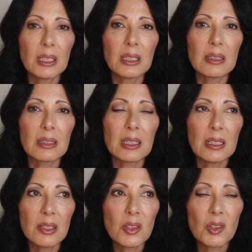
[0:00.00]
is. And
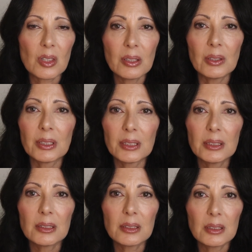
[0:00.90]
it's a struggle.
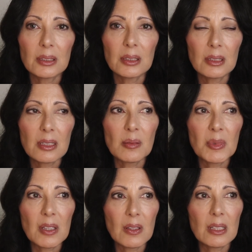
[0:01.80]
Some
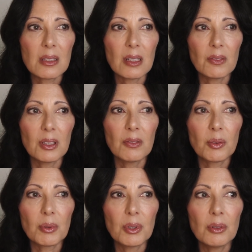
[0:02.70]
of the things I've lived
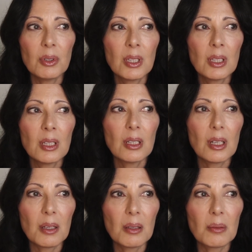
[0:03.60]
through,
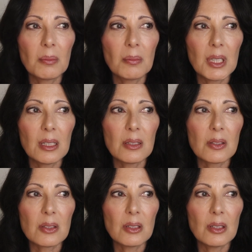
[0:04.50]
it
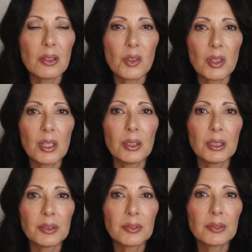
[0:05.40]
is a
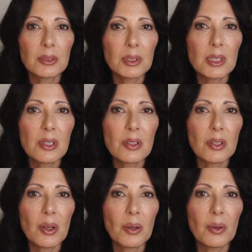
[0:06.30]
struggle.
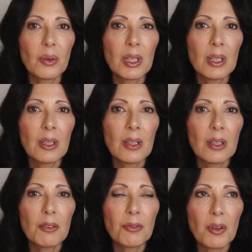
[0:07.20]
So
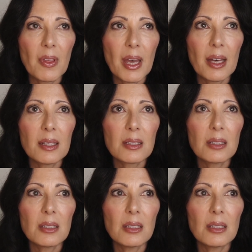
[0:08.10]
for that,